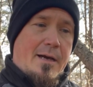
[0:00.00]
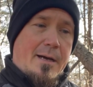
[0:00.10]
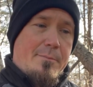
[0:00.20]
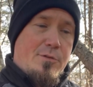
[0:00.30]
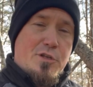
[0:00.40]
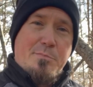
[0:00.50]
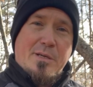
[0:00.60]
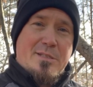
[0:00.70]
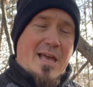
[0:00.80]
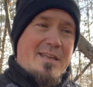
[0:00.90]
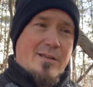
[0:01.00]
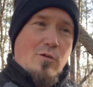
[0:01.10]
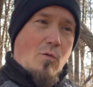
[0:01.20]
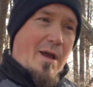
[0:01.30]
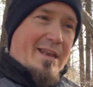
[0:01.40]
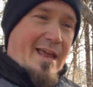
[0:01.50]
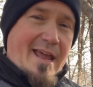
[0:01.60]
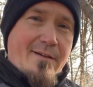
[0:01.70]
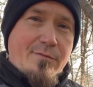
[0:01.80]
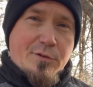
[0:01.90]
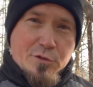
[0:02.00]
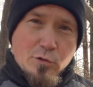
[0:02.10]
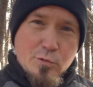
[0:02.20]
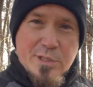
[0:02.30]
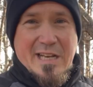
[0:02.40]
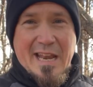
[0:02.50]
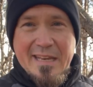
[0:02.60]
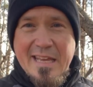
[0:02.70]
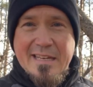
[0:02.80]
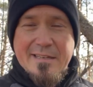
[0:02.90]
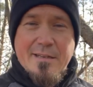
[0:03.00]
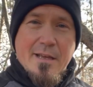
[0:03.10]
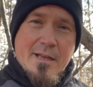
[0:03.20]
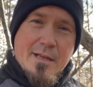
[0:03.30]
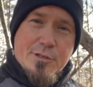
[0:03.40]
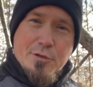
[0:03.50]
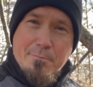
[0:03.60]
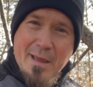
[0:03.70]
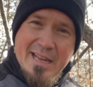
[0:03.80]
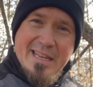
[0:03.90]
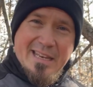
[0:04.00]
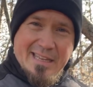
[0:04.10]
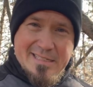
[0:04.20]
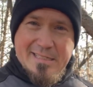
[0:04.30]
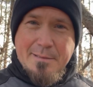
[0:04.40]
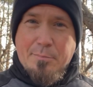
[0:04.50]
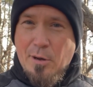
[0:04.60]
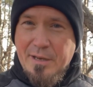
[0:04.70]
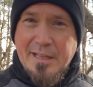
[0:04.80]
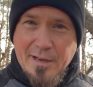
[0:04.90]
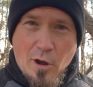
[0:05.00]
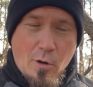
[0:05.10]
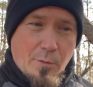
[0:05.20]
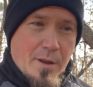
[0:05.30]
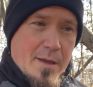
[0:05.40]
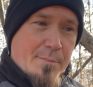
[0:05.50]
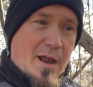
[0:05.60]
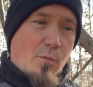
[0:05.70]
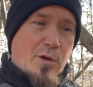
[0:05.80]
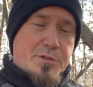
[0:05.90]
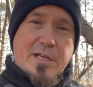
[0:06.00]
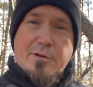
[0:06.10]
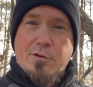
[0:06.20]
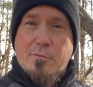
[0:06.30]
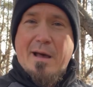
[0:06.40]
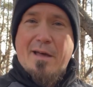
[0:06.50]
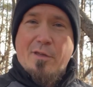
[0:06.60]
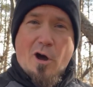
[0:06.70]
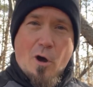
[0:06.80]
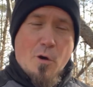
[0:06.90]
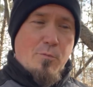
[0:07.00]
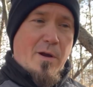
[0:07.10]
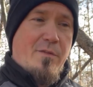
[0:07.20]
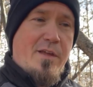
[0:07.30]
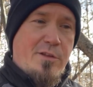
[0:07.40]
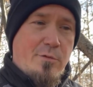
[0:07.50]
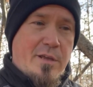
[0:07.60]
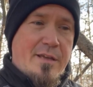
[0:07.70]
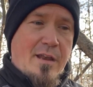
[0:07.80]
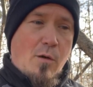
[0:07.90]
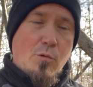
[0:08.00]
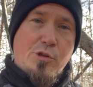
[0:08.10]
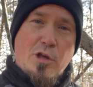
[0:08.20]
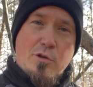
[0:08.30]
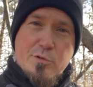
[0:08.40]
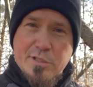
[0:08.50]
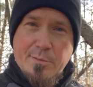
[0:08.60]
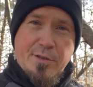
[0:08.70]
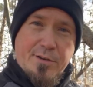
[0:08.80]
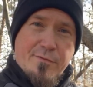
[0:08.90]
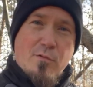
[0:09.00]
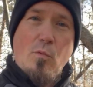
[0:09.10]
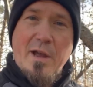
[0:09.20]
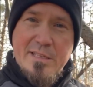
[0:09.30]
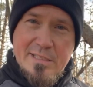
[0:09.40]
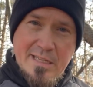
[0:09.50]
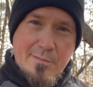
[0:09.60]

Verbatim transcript: um, just because I didn't quite have the tools that I needed to make it easy putting it on. But I will tell you about the hardware that you get and I will show you some of the different ways that it can